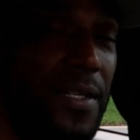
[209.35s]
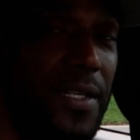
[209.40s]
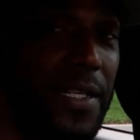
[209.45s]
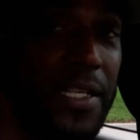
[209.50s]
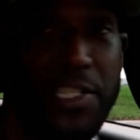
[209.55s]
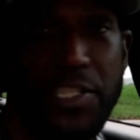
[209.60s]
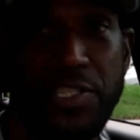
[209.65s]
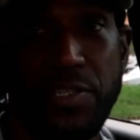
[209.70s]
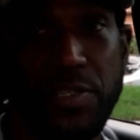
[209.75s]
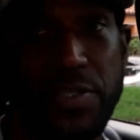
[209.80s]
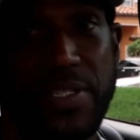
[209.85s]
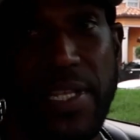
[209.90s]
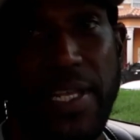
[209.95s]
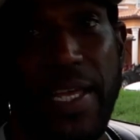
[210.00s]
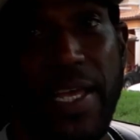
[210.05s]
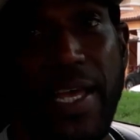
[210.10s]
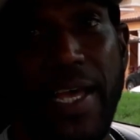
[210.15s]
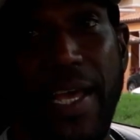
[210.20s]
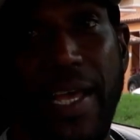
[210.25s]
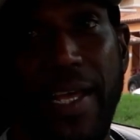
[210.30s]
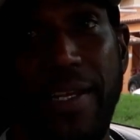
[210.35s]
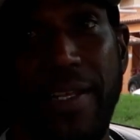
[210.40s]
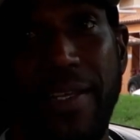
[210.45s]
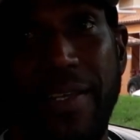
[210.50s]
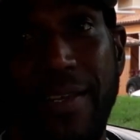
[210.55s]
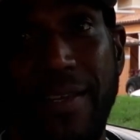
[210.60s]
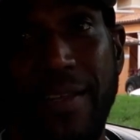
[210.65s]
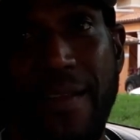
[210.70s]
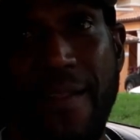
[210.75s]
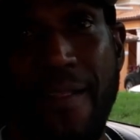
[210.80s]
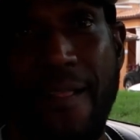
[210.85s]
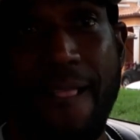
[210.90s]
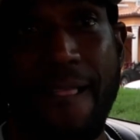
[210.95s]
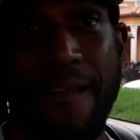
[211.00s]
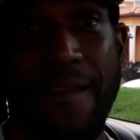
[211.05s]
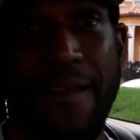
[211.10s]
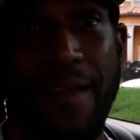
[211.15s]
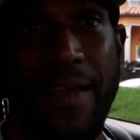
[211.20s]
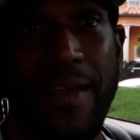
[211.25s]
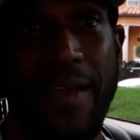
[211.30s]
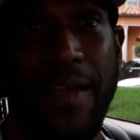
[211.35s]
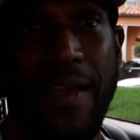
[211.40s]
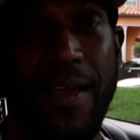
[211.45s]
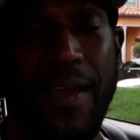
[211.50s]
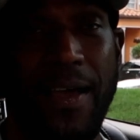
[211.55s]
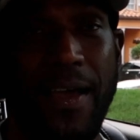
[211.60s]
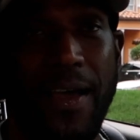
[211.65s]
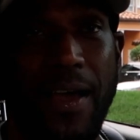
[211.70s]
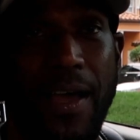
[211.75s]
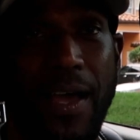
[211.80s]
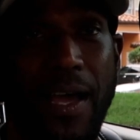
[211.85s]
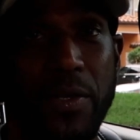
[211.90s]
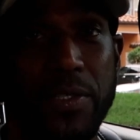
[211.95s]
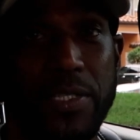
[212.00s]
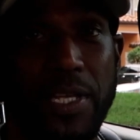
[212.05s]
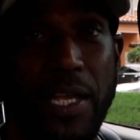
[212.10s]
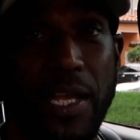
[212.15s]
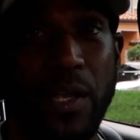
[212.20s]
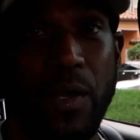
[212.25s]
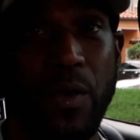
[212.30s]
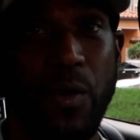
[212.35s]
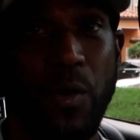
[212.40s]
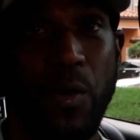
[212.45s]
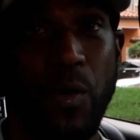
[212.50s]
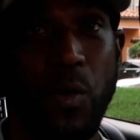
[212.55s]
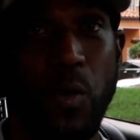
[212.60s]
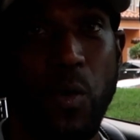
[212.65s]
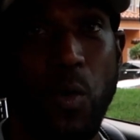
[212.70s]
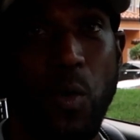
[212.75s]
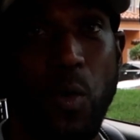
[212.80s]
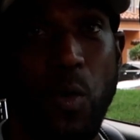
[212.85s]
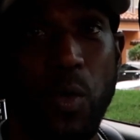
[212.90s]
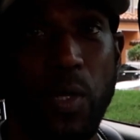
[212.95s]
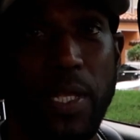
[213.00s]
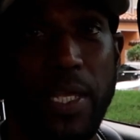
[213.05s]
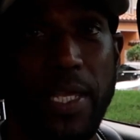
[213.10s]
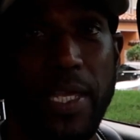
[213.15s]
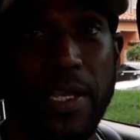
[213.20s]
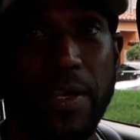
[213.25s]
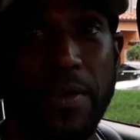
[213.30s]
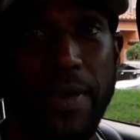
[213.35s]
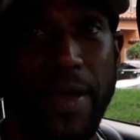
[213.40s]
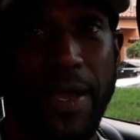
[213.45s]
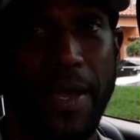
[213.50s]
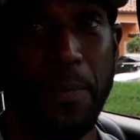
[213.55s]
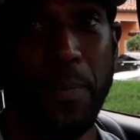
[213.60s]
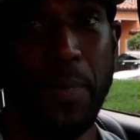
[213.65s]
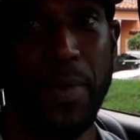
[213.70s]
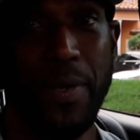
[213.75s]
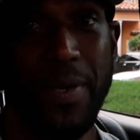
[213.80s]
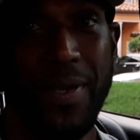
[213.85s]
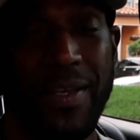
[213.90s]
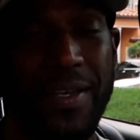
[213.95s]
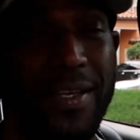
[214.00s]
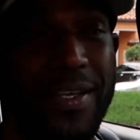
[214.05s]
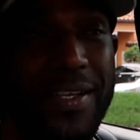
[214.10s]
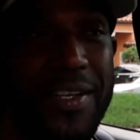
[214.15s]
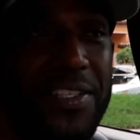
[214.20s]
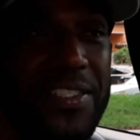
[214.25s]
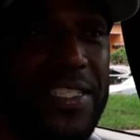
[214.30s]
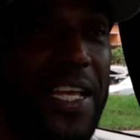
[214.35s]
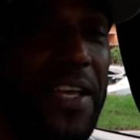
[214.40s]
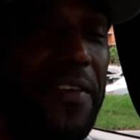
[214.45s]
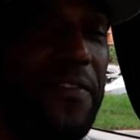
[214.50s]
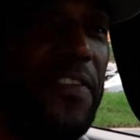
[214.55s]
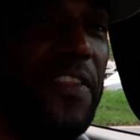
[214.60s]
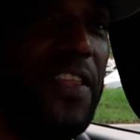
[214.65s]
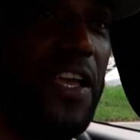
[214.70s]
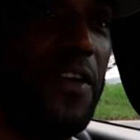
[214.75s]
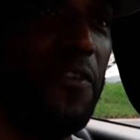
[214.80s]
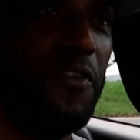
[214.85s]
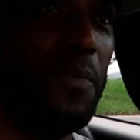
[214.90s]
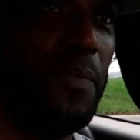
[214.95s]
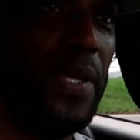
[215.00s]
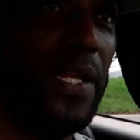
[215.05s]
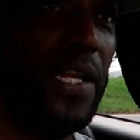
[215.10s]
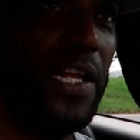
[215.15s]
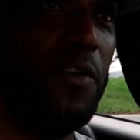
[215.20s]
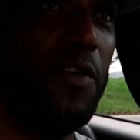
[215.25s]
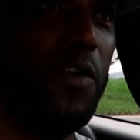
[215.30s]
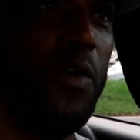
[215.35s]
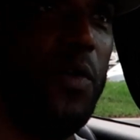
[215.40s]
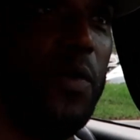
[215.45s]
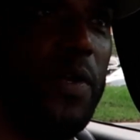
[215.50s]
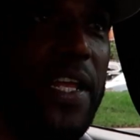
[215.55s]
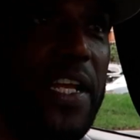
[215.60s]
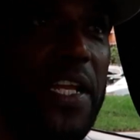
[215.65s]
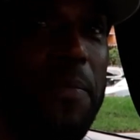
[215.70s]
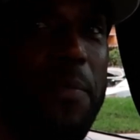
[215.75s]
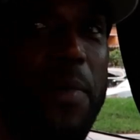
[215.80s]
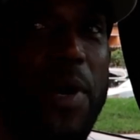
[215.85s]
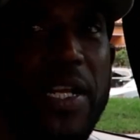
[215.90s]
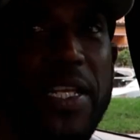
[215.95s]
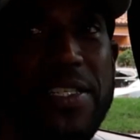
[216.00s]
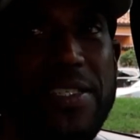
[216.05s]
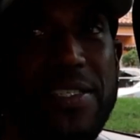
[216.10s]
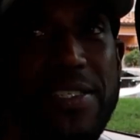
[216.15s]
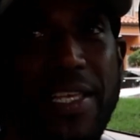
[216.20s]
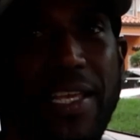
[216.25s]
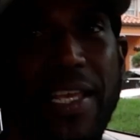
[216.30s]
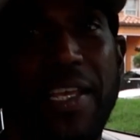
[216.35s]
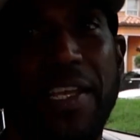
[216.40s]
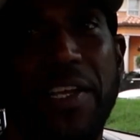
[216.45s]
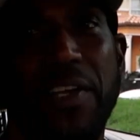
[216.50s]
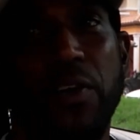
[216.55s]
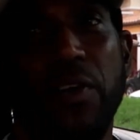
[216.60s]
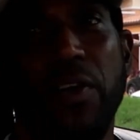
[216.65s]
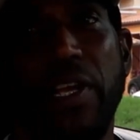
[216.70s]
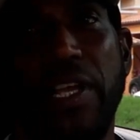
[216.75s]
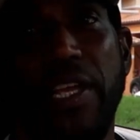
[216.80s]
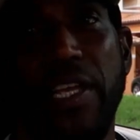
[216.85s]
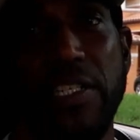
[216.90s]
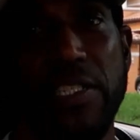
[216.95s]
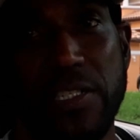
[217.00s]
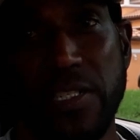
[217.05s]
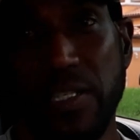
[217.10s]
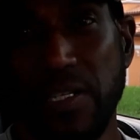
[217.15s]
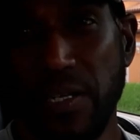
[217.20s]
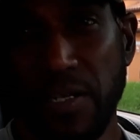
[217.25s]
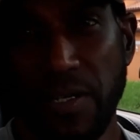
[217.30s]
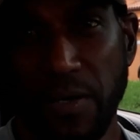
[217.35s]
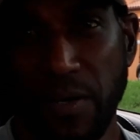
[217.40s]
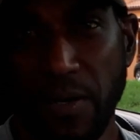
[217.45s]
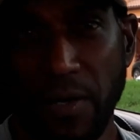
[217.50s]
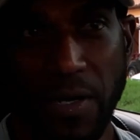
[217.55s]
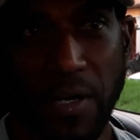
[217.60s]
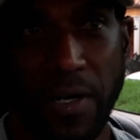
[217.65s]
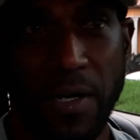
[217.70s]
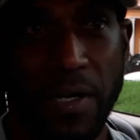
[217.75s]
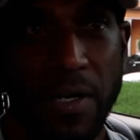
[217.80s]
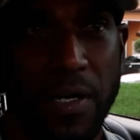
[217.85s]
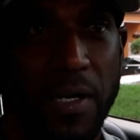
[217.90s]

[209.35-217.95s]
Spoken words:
issues they had, I was like, holy crap. Because I've never been around anybody sick or injured or